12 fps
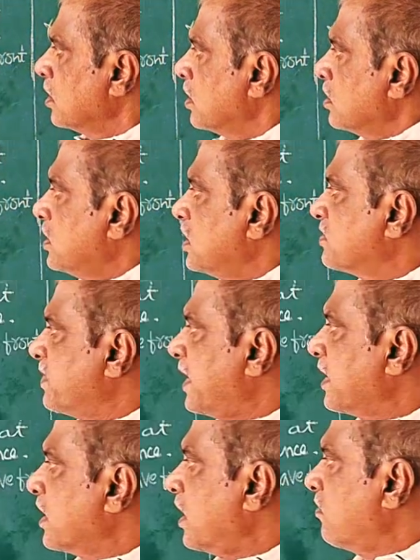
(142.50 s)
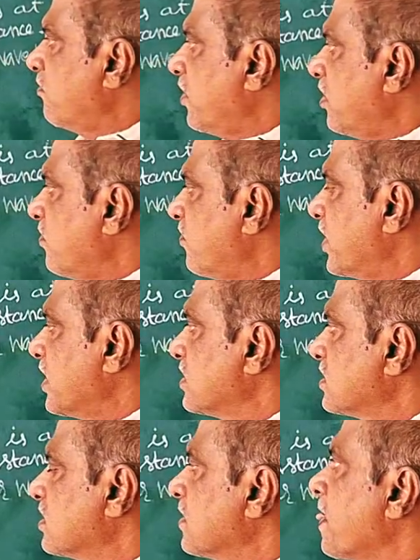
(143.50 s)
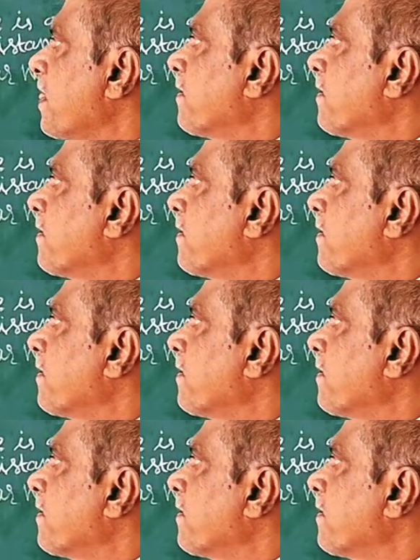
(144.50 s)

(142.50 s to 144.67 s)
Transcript: The spherical wave fronts,